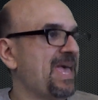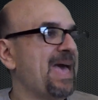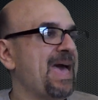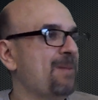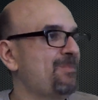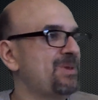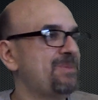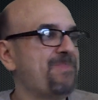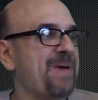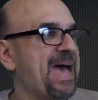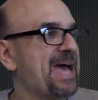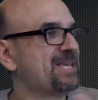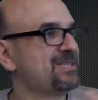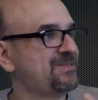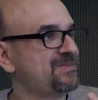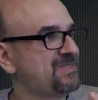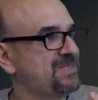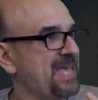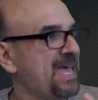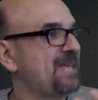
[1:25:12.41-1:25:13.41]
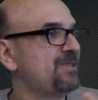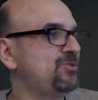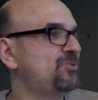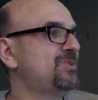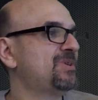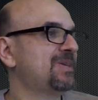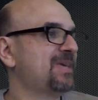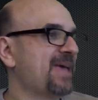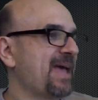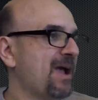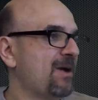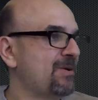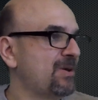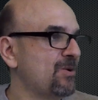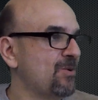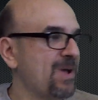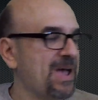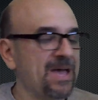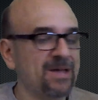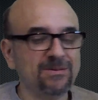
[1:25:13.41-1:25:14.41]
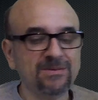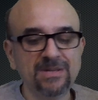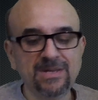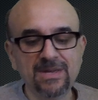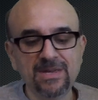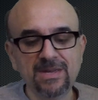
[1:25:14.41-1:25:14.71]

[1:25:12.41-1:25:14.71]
how many packs of sand you can carry around.